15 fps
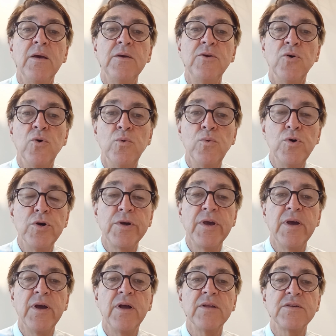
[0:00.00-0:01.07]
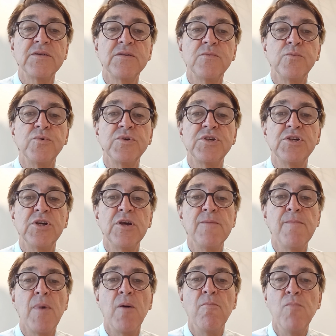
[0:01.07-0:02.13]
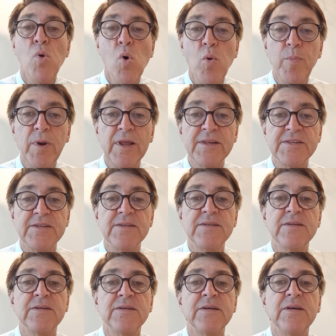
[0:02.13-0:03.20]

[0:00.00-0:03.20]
Your workouts will seem more pleasant